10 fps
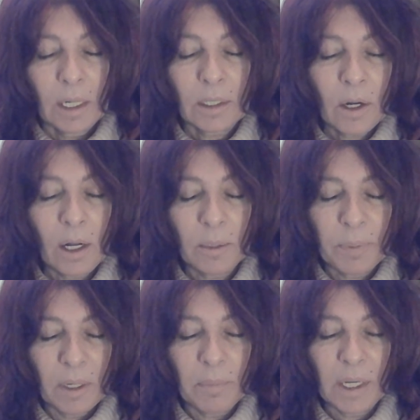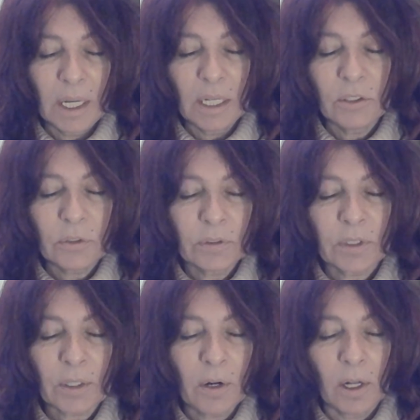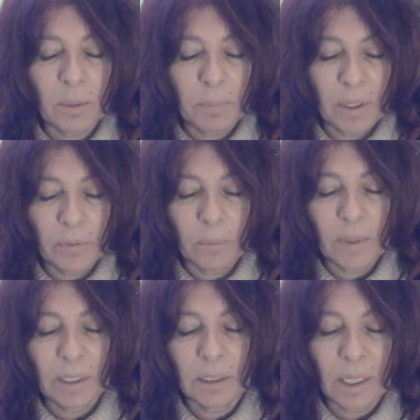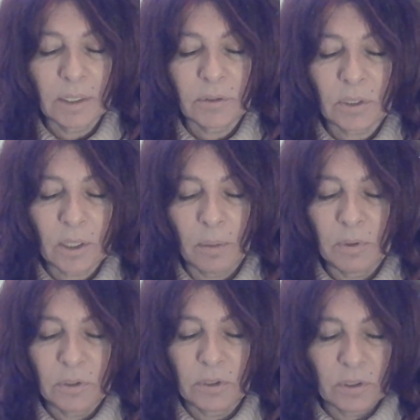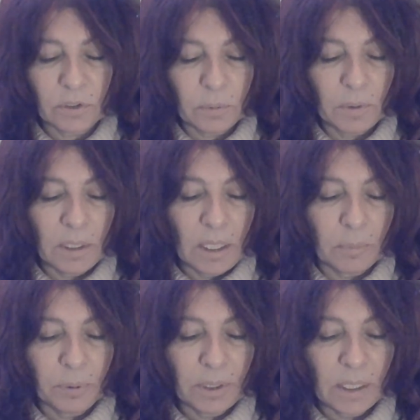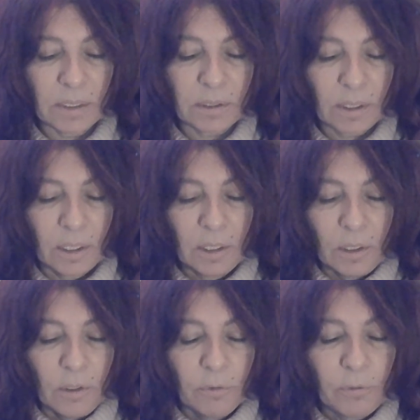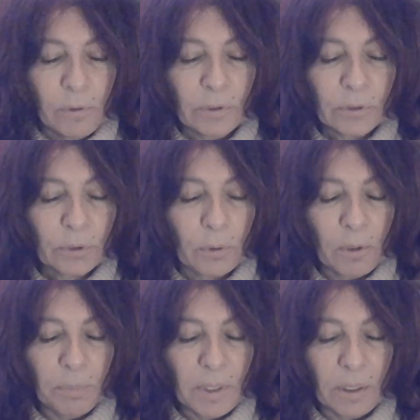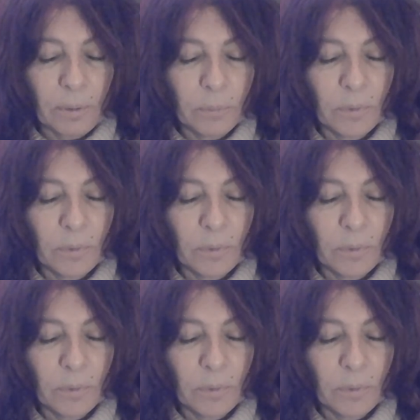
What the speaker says: I call upon my angels. I call upon the white light to come into this reading, please, for Scorpio.